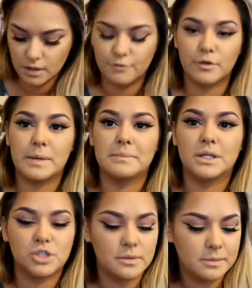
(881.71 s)
For my
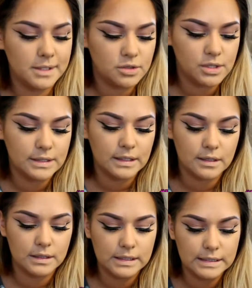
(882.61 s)
blush, I'm going to be using the
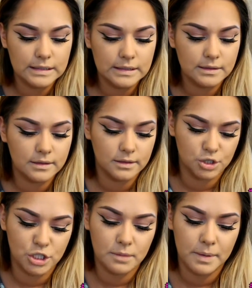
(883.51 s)
Clinique
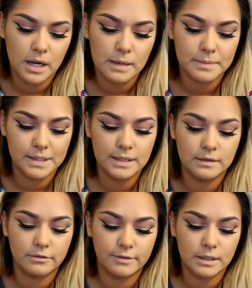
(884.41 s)
Cheek Pop
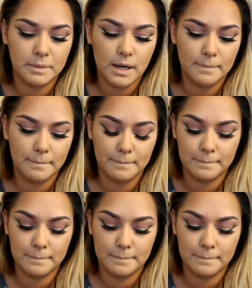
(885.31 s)
in Fig Pop.